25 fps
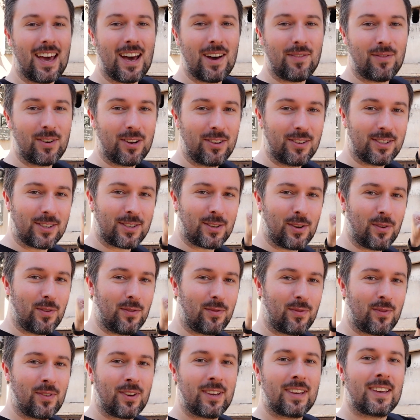evidence
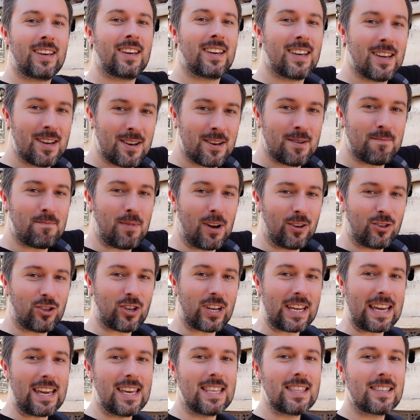of
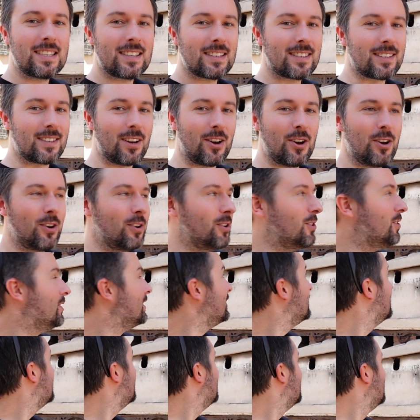punching in, so
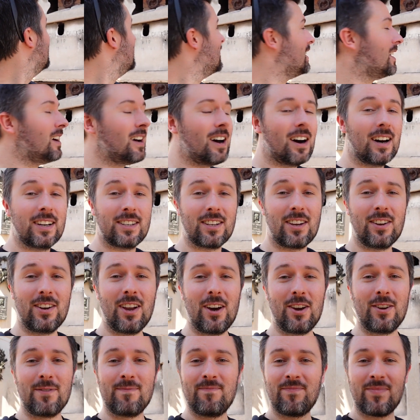I don't
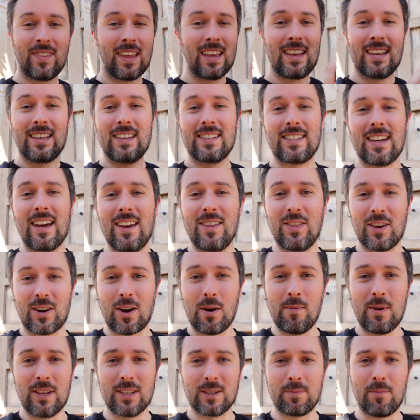know. Say in the
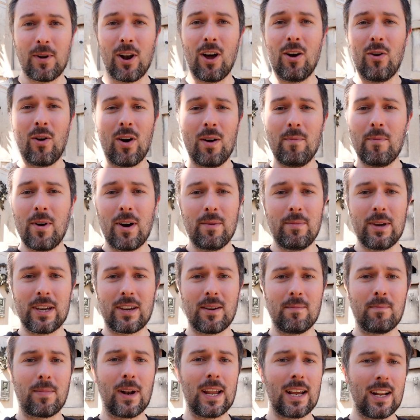comments below, I might be
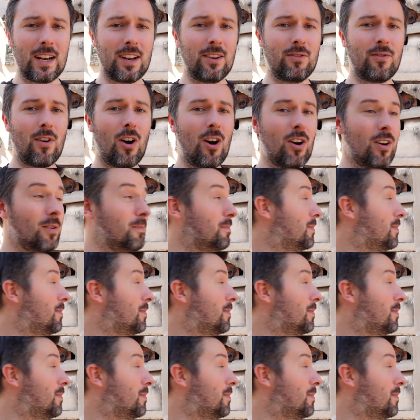completely wrong,